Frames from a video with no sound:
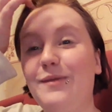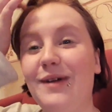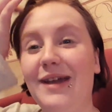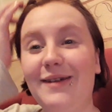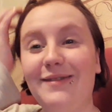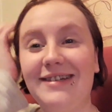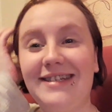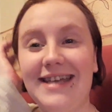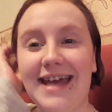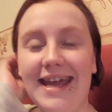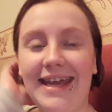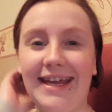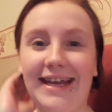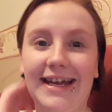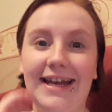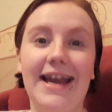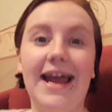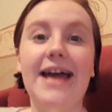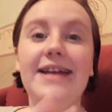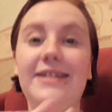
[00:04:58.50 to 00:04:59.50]
we were
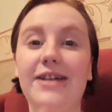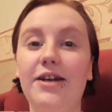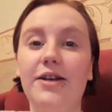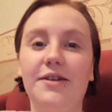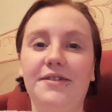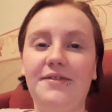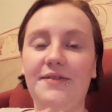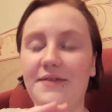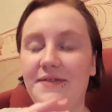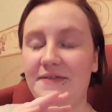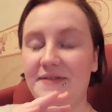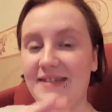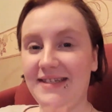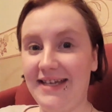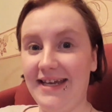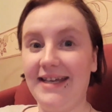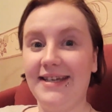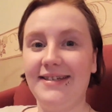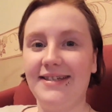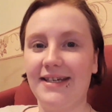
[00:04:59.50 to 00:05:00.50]
taken, I don't know if you've
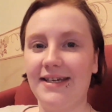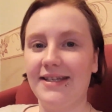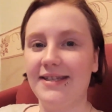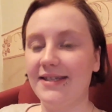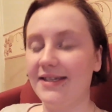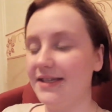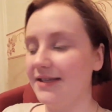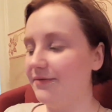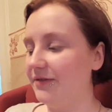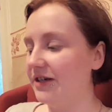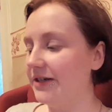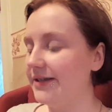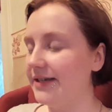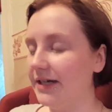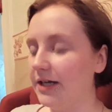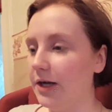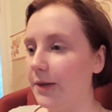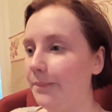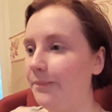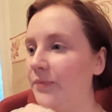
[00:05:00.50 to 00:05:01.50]
seen Dickinson's Real
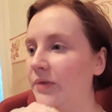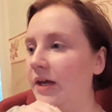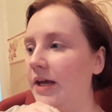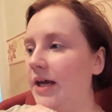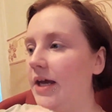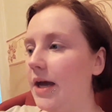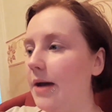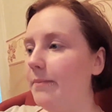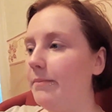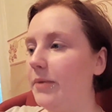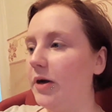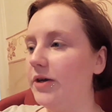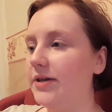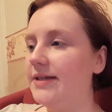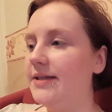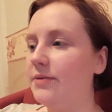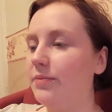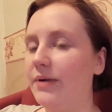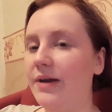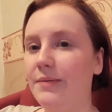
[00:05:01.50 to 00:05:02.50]
Deal,
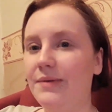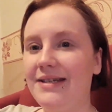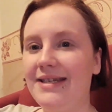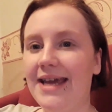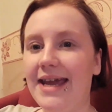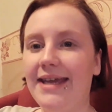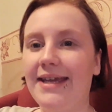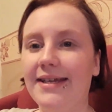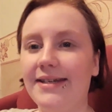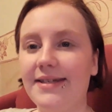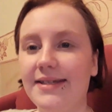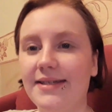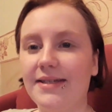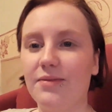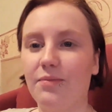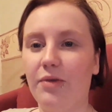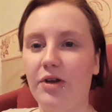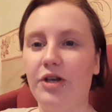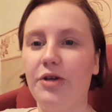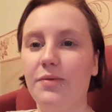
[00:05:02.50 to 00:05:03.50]
but we were taken to
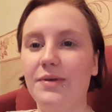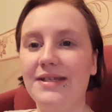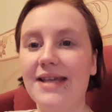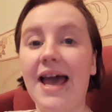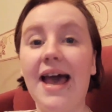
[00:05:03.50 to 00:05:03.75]
someone who was